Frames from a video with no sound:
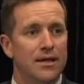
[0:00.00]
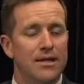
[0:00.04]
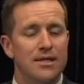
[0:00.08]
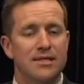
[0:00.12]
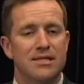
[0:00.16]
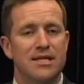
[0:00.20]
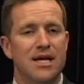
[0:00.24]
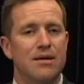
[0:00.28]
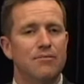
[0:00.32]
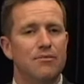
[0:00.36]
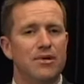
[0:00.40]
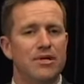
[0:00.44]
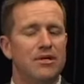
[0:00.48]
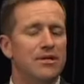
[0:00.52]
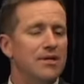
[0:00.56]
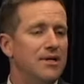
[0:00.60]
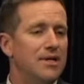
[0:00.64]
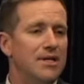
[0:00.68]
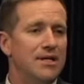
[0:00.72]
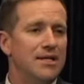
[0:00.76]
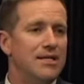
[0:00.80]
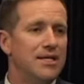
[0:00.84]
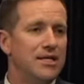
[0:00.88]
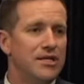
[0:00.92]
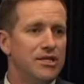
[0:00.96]
Same with
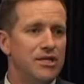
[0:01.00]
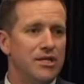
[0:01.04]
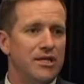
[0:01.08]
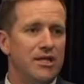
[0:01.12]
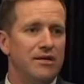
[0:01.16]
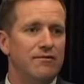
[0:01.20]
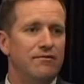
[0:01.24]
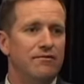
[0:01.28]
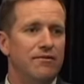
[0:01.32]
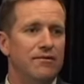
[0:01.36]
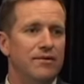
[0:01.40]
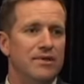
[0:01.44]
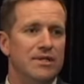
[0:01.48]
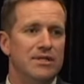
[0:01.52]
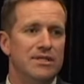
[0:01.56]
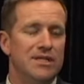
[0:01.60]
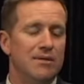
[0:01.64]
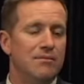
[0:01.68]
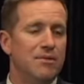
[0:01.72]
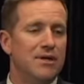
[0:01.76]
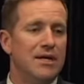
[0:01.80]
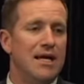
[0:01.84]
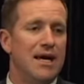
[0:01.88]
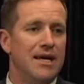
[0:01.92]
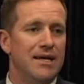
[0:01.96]
an addiction. If
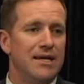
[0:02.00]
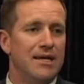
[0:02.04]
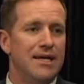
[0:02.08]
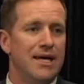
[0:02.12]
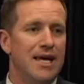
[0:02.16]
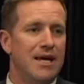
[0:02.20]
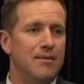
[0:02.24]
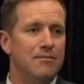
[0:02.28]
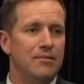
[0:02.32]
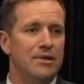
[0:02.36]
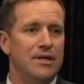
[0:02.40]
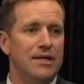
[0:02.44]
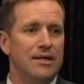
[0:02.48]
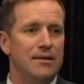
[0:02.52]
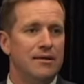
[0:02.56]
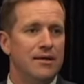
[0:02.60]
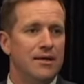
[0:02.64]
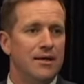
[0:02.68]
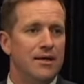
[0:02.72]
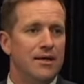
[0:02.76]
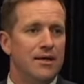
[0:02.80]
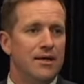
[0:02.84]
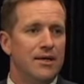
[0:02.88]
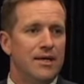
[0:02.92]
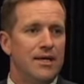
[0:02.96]
someone had a gambling
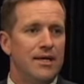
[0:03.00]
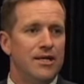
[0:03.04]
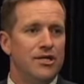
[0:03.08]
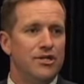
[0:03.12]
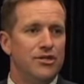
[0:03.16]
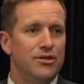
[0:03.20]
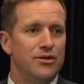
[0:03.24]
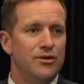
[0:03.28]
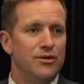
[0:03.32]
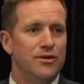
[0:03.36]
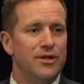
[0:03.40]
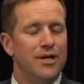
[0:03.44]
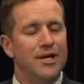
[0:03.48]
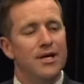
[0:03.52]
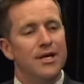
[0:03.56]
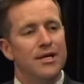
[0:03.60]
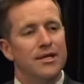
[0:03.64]
issue,